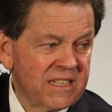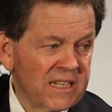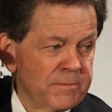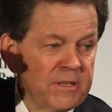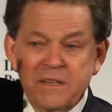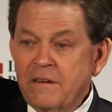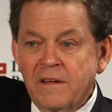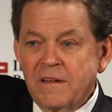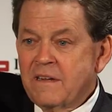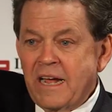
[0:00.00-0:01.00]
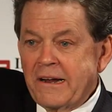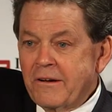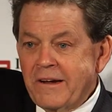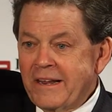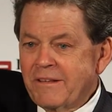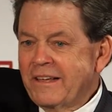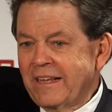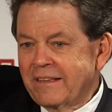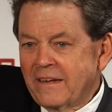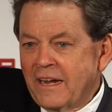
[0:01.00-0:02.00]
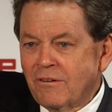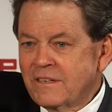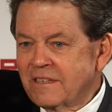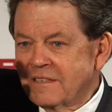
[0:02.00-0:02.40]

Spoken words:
$6,980,000. You can get the letter.